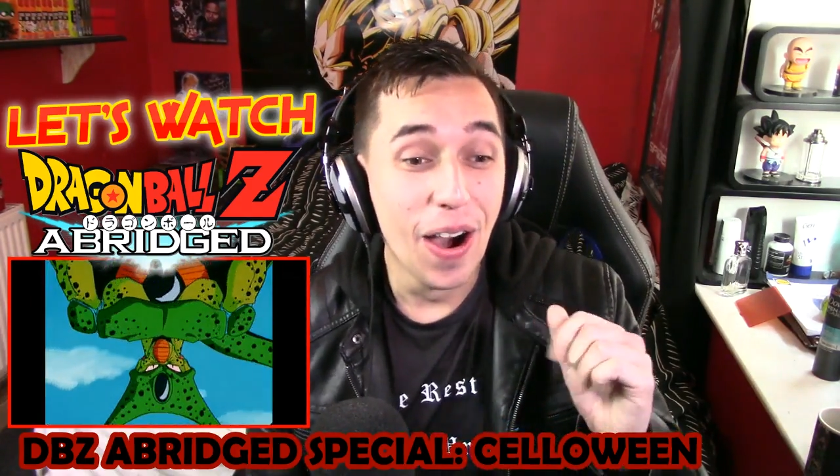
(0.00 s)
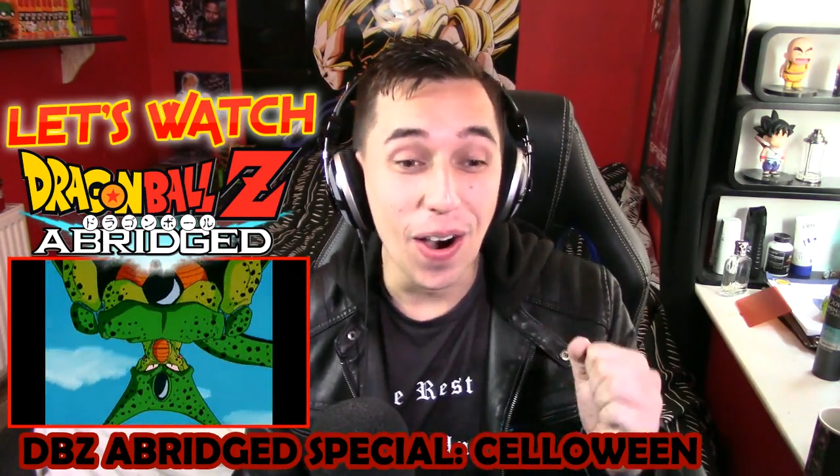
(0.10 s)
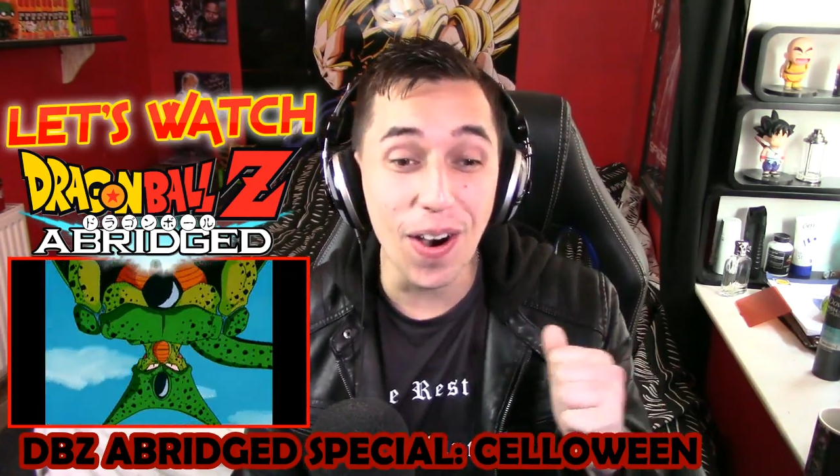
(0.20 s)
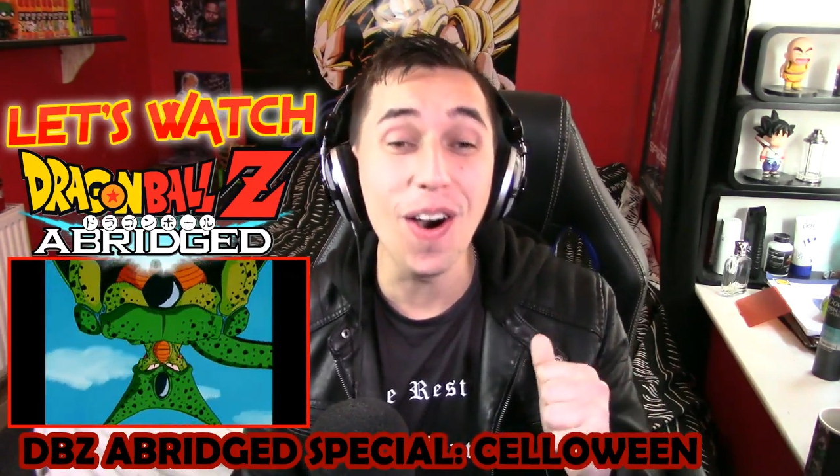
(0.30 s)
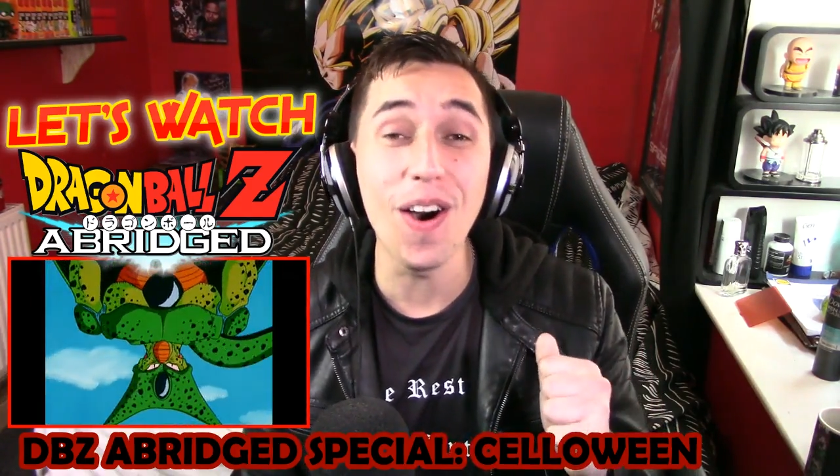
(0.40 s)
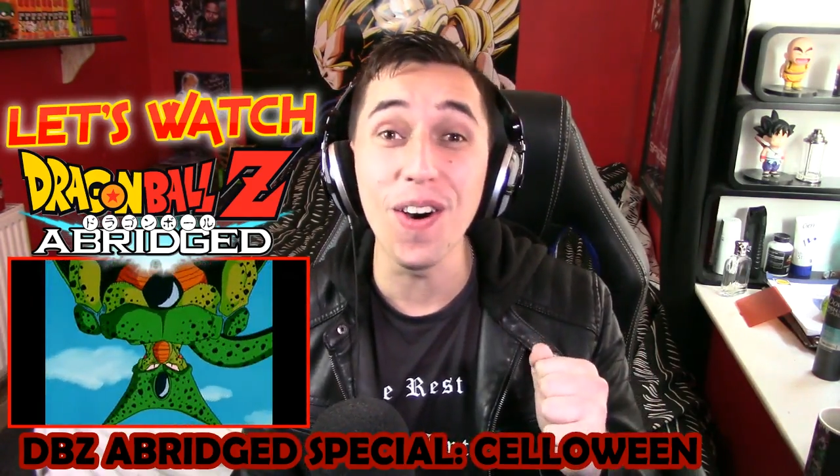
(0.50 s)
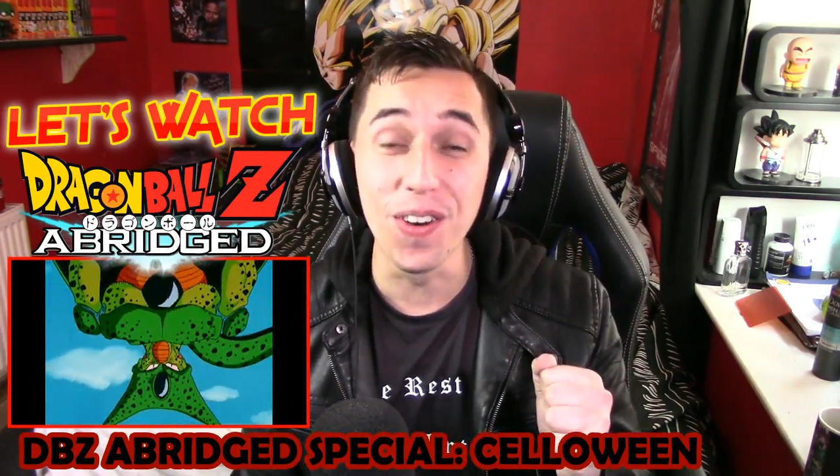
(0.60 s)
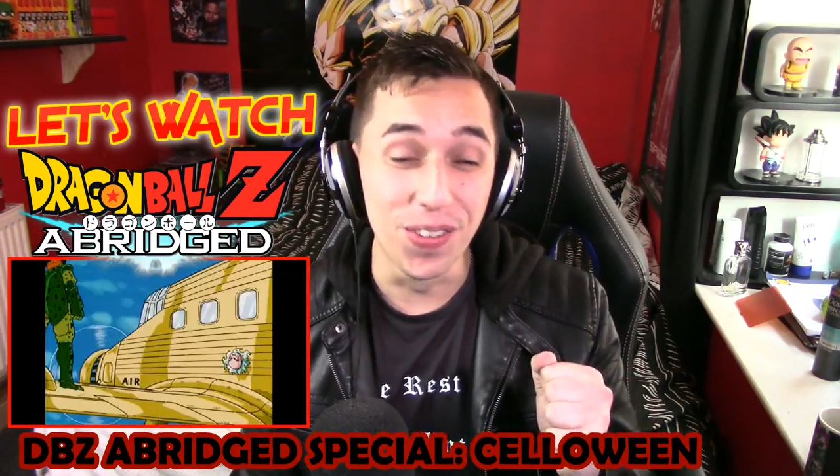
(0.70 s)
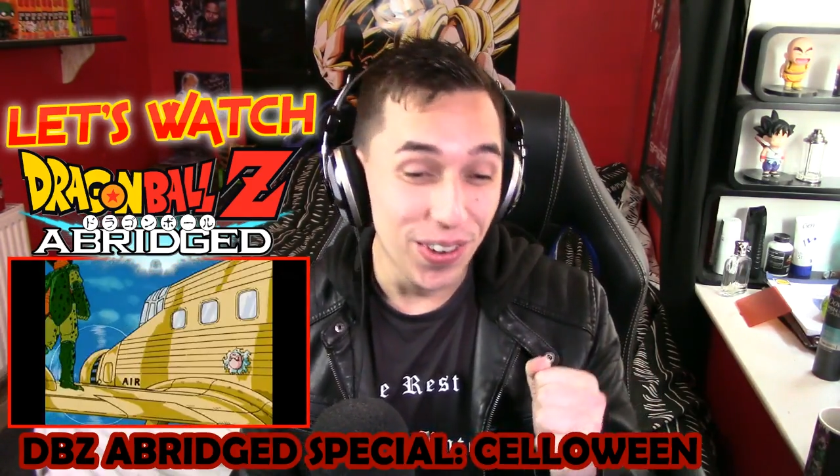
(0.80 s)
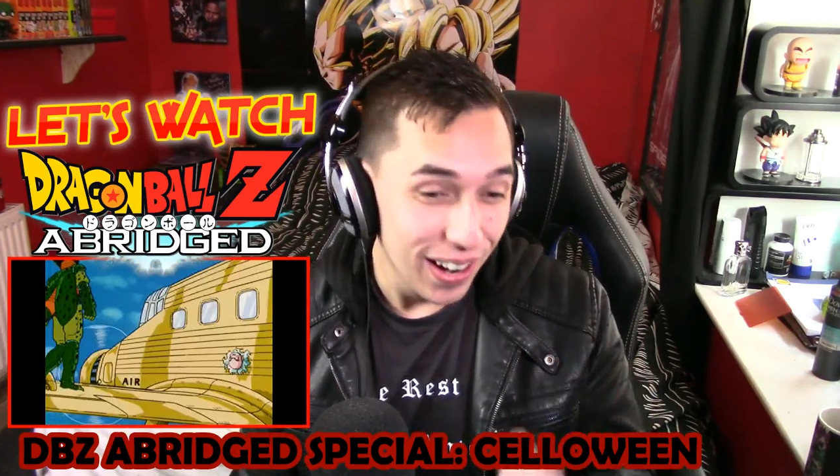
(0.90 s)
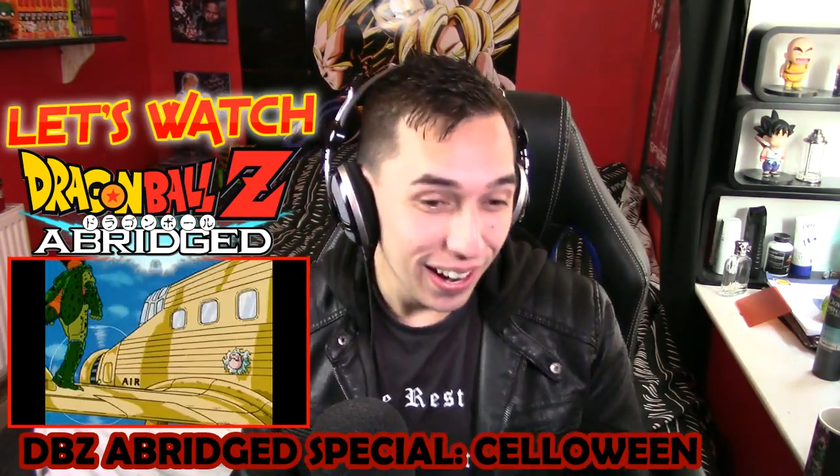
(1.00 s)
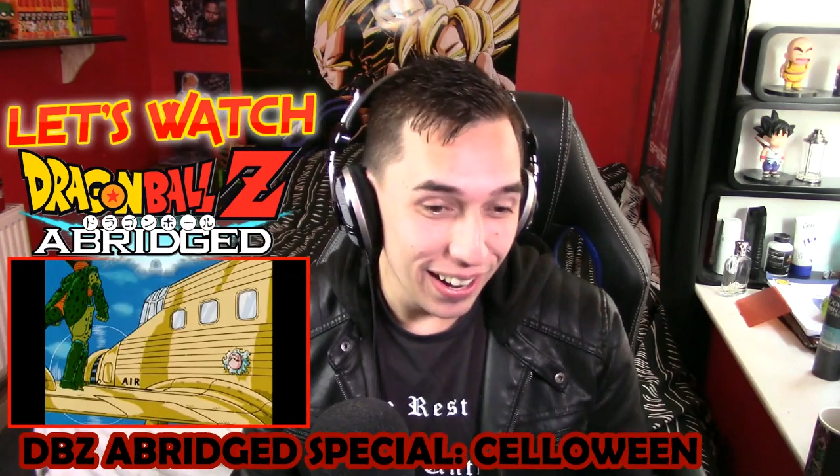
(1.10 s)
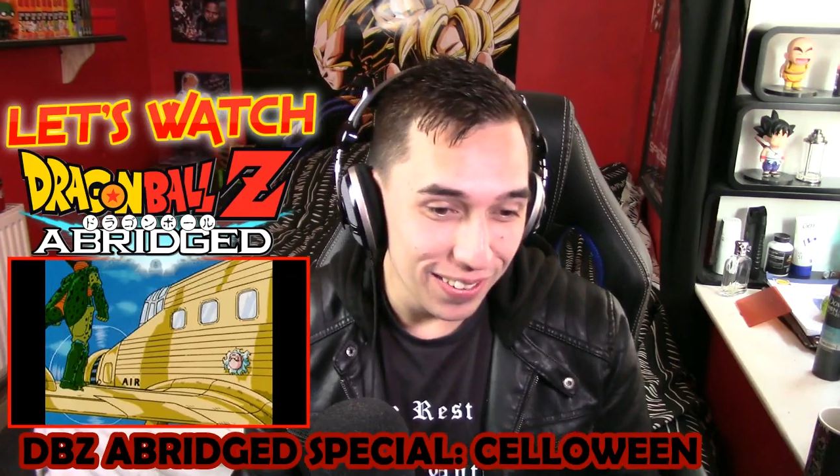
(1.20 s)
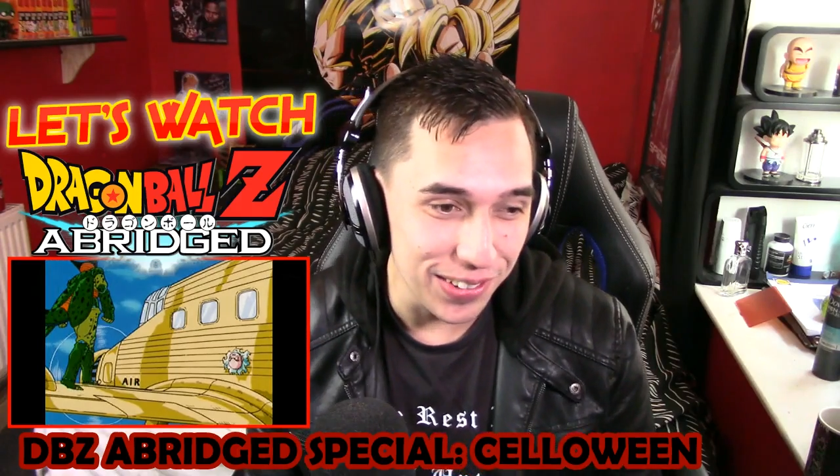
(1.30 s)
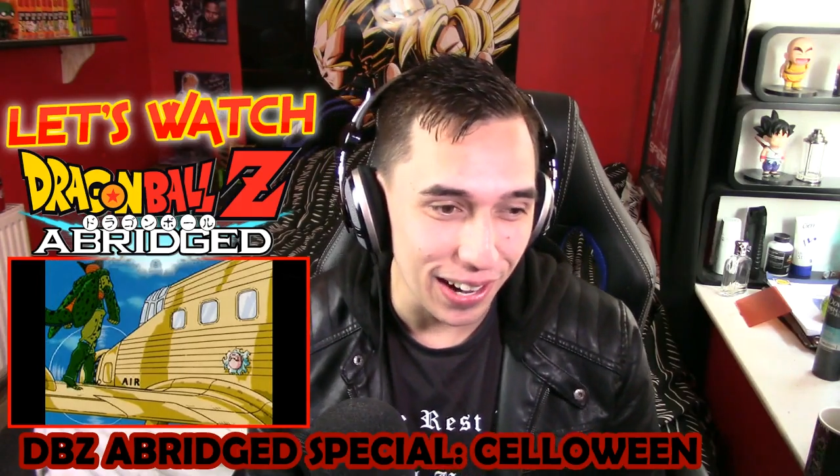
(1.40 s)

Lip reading: Oh! Well, we